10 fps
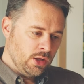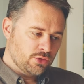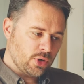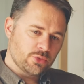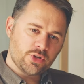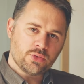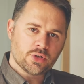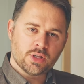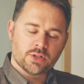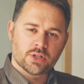So I was
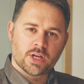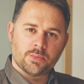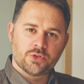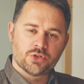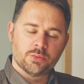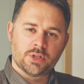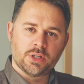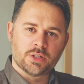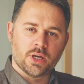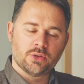using this to capture some
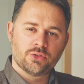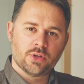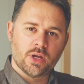details.